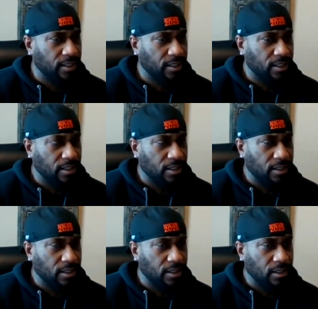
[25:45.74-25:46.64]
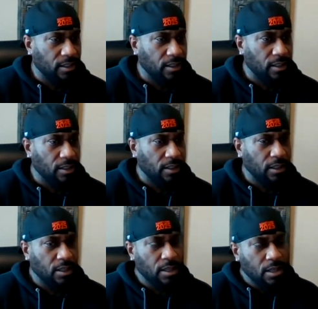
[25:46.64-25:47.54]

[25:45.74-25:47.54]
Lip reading: Nobody speaks.